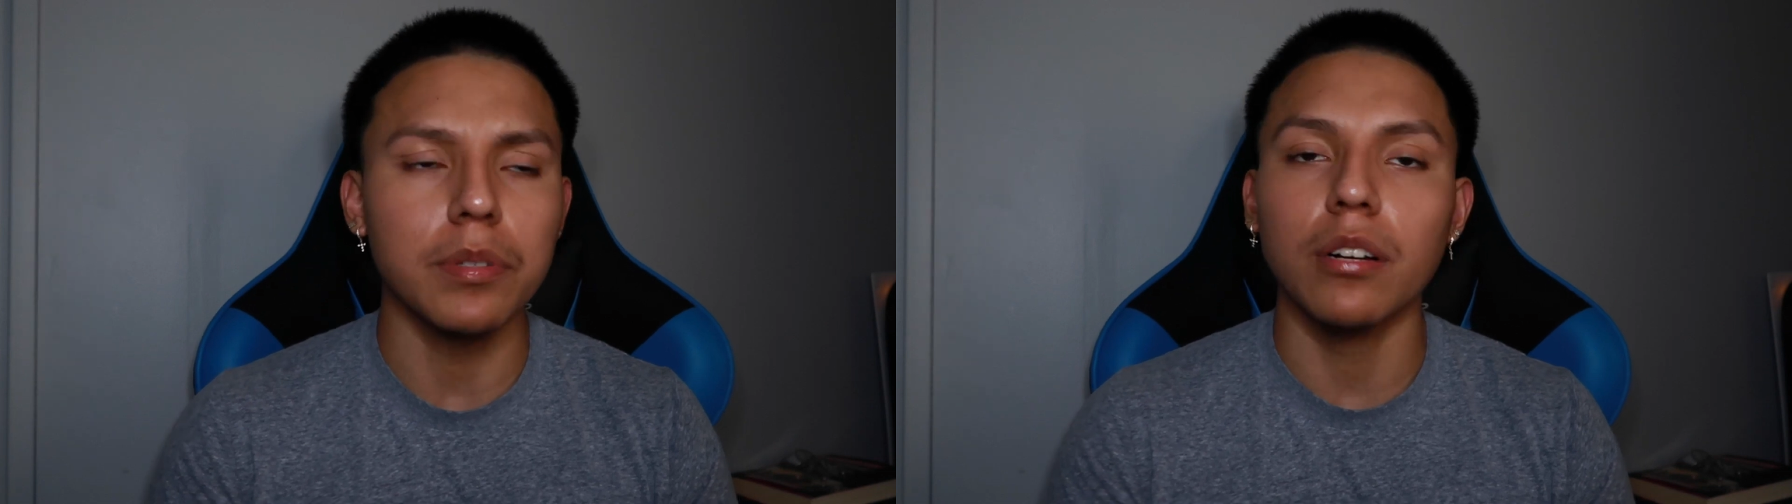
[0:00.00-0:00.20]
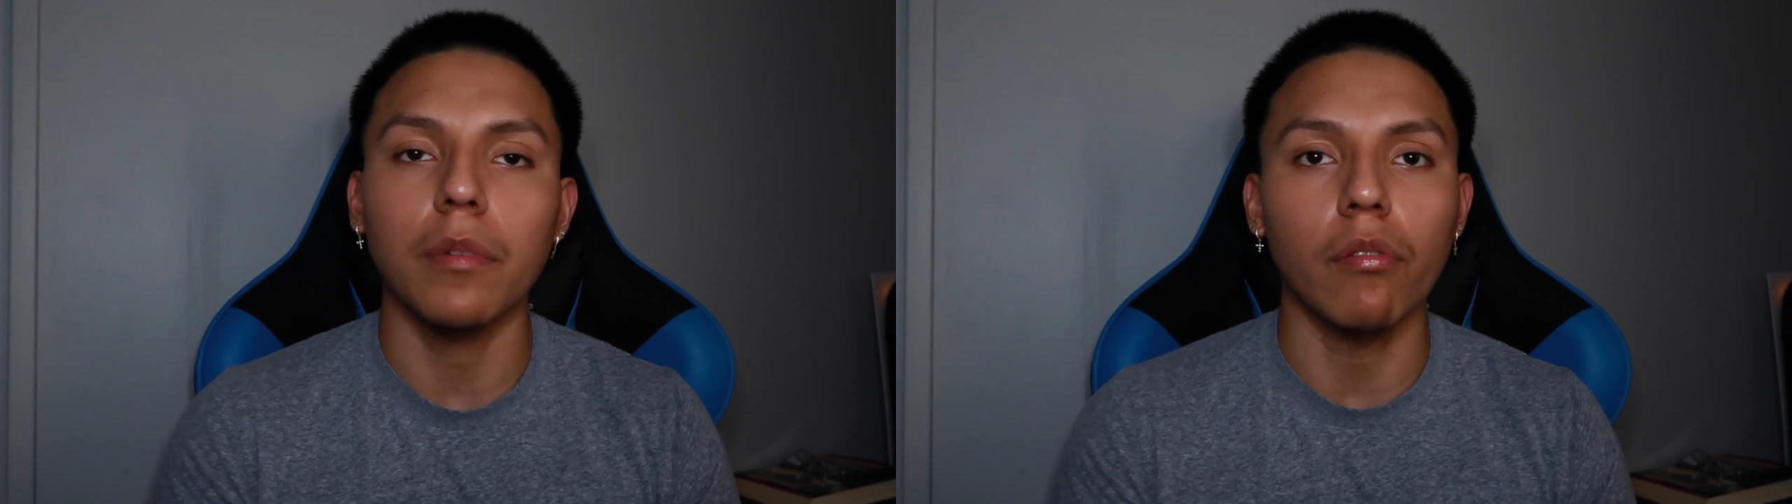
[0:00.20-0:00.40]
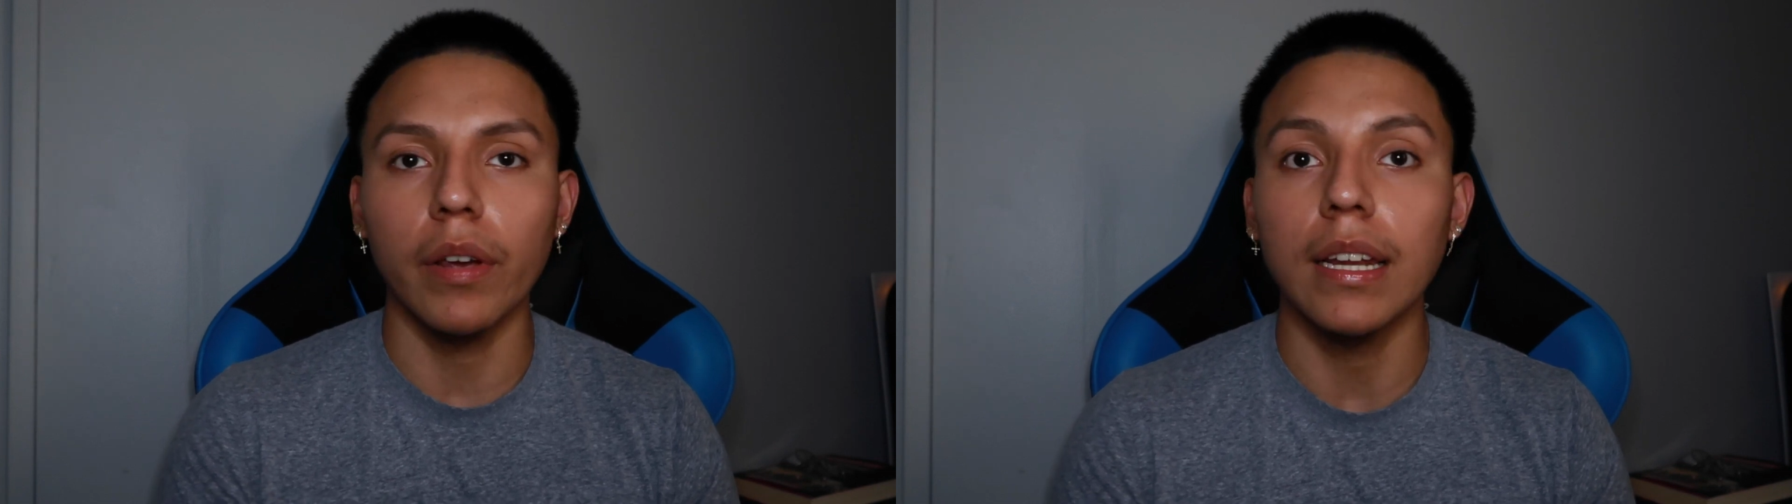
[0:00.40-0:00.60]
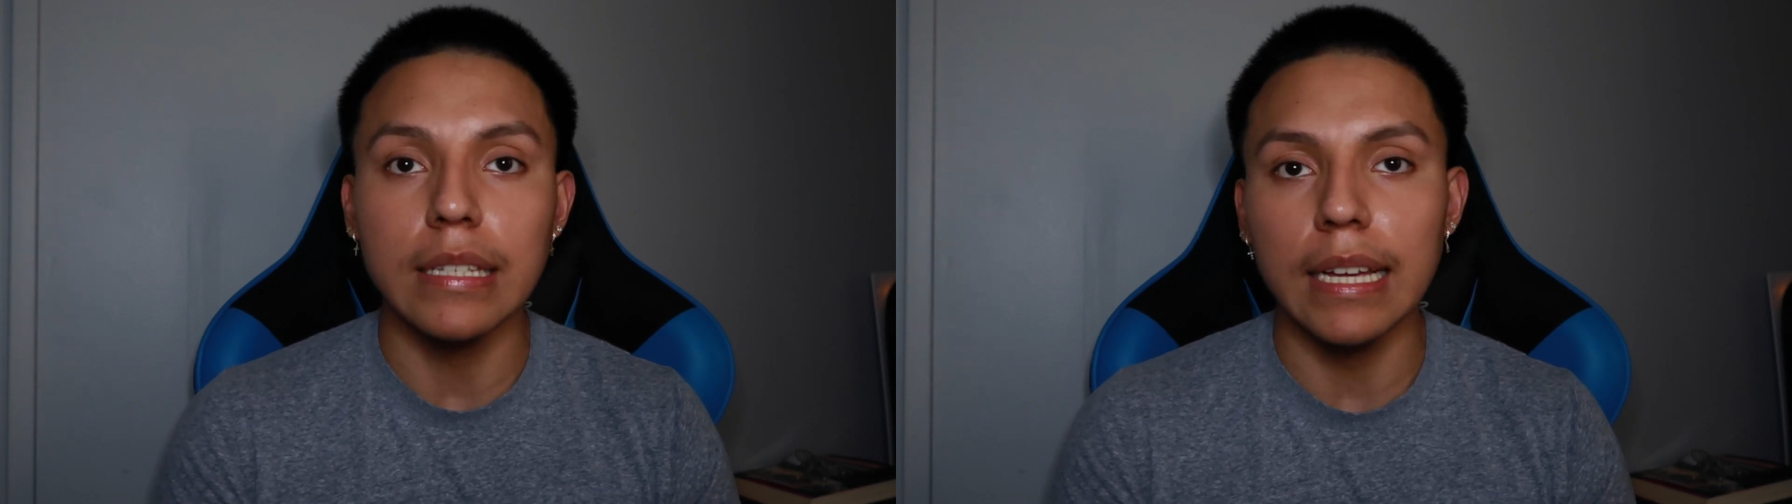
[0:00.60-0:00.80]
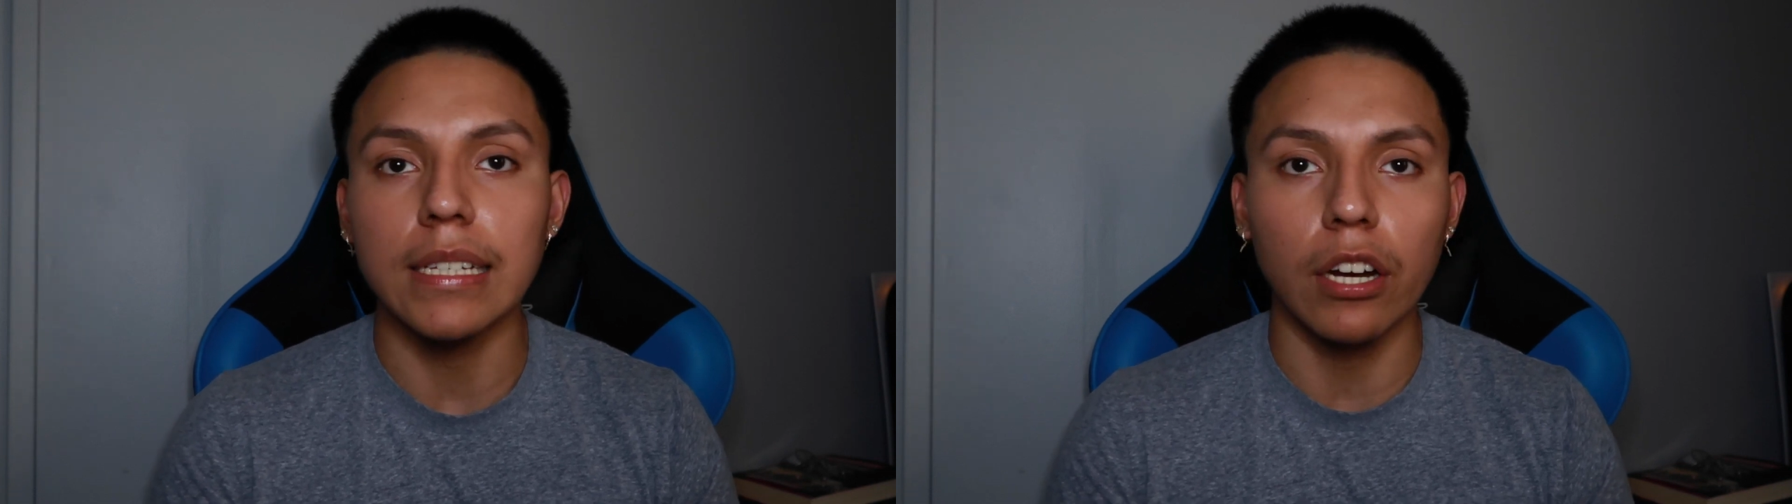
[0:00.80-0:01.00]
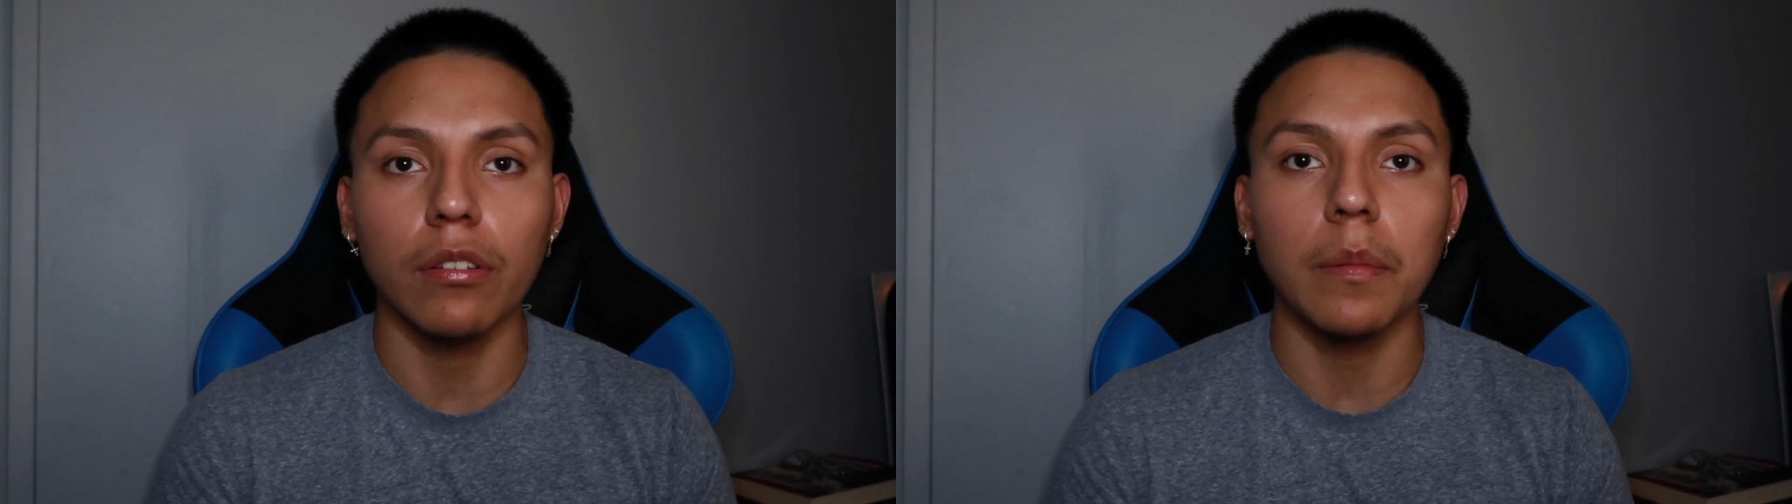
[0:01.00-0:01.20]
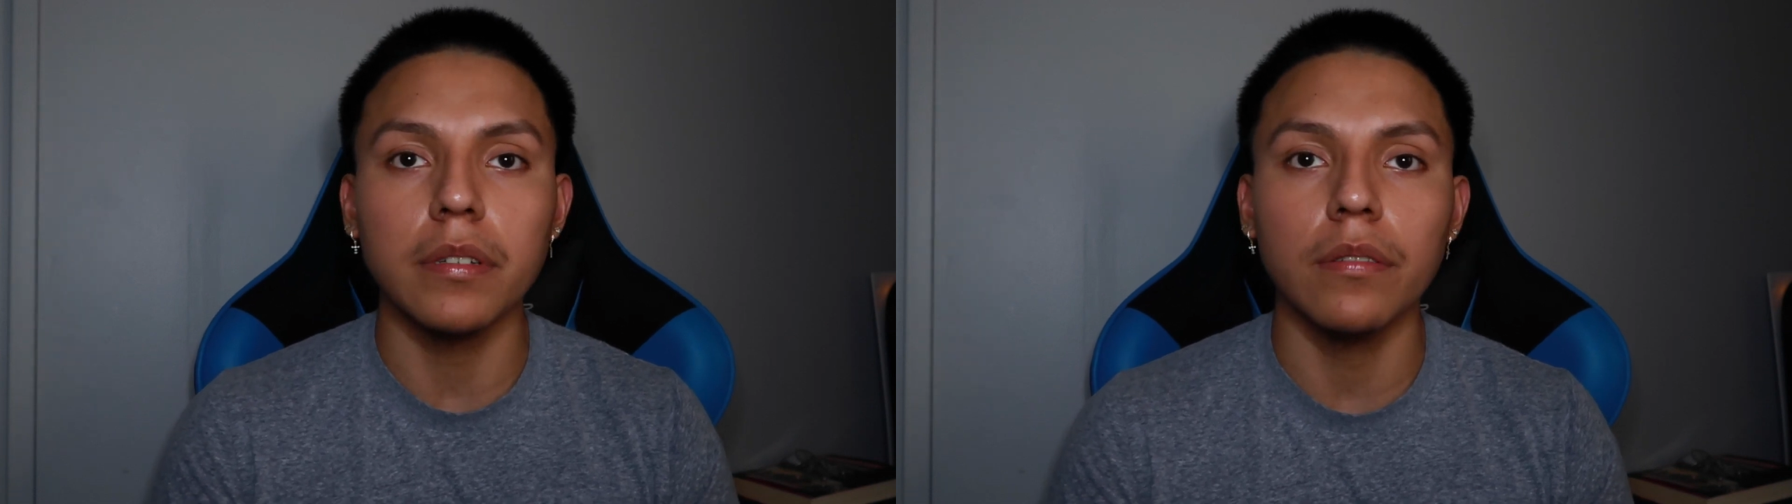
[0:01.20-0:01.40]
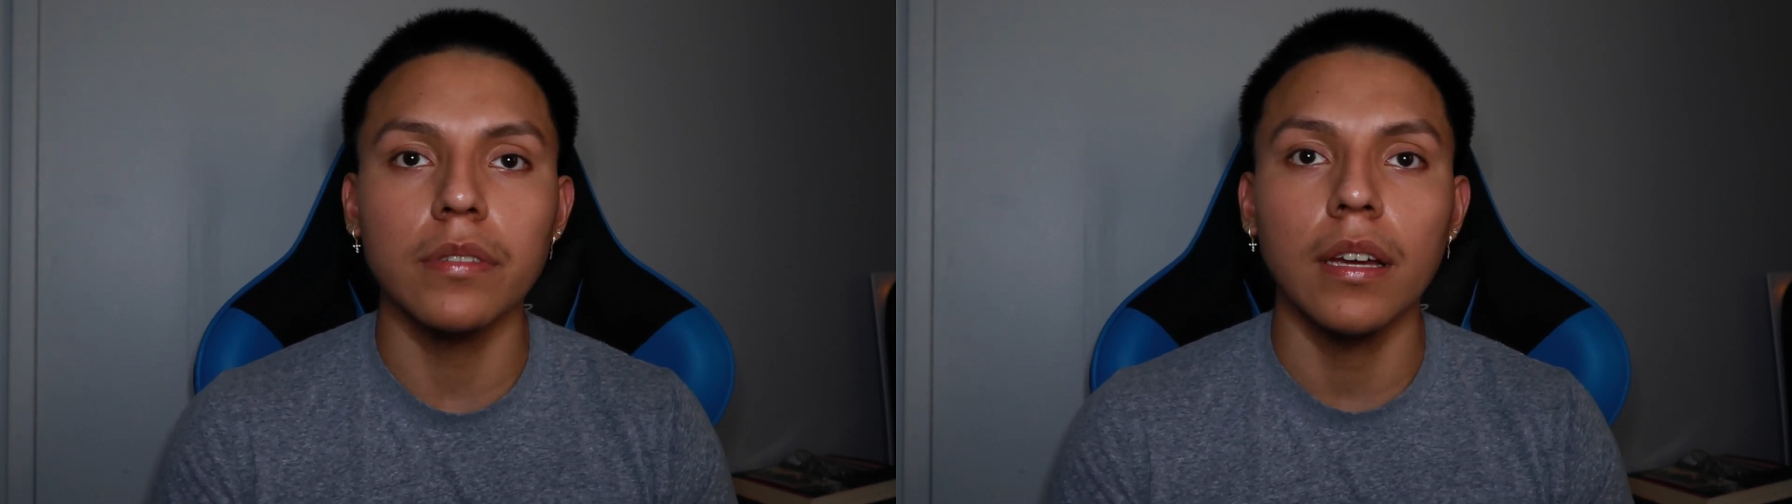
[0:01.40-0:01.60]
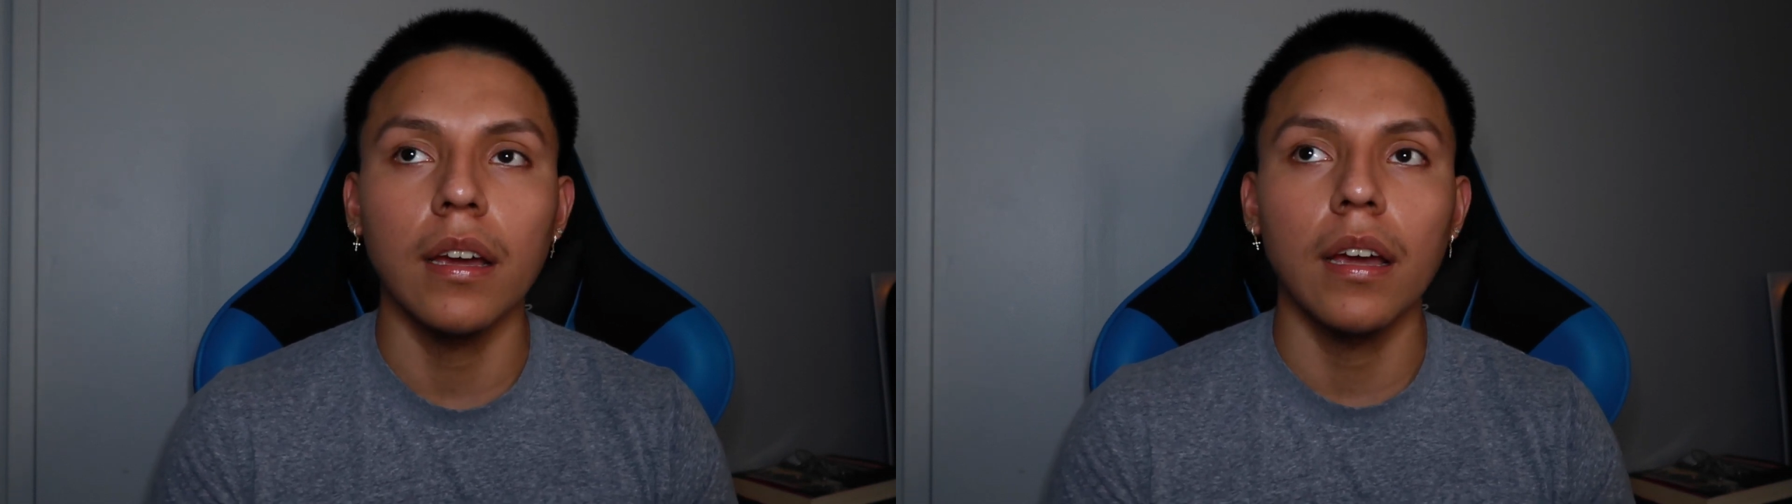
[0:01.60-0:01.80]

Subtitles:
I'm talking about really takes care of themselves,